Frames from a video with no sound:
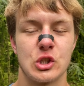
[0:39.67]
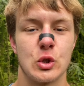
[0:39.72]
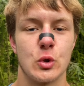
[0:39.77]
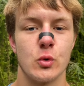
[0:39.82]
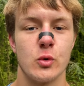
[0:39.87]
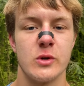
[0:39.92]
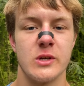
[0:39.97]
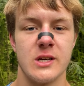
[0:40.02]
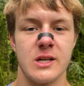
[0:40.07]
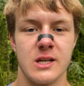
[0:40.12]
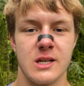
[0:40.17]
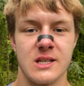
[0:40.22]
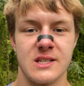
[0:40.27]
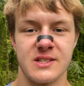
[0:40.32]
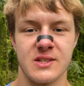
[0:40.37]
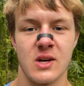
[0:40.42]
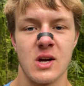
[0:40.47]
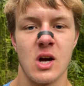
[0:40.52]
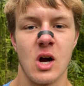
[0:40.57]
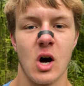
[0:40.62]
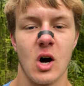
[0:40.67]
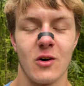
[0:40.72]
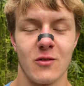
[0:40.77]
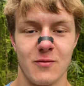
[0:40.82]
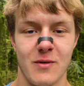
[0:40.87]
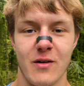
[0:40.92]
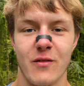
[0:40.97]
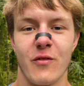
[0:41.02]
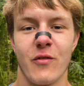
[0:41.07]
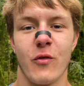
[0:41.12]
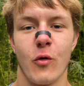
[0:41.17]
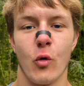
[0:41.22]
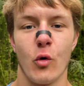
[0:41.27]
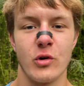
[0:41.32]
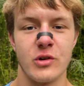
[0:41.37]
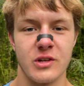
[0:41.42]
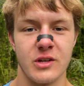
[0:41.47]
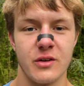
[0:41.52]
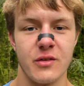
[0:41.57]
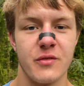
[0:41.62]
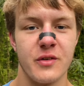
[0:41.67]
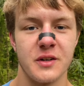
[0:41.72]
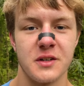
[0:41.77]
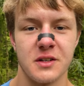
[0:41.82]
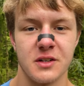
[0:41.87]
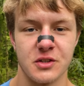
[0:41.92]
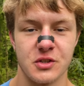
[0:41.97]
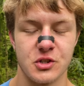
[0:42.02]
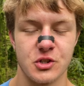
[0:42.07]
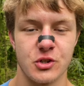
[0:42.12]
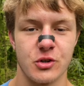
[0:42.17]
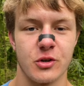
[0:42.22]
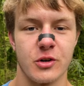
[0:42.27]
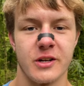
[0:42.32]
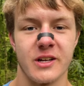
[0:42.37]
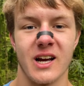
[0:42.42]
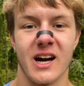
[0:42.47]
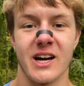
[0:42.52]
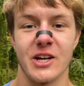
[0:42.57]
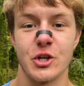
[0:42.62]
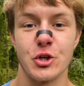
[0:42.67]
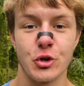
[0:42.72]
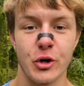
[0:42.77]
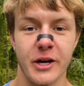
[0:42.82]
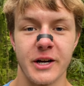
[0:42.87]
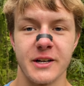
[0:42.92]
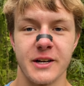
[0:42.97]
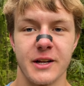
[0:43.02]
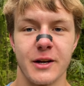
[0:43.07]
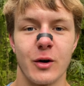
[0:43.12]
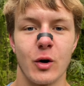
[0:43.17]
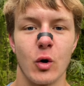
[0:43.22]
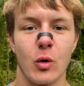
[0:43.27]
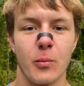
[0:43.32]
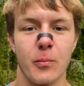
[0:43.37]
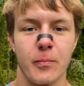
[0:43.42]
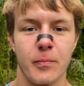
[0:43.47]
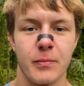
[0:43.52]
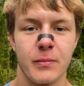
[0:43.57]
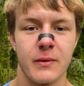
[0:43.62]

2 years of my 4-year fitness journey, I trained at home.